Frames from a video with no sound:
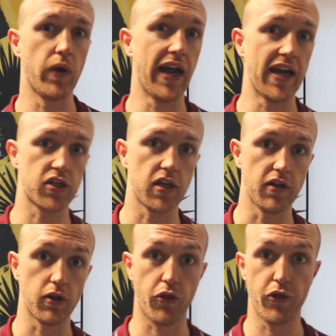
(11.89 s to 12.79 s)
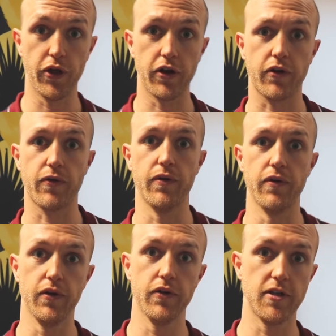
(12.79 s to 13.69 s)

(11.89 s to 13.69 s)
We're actually the third crew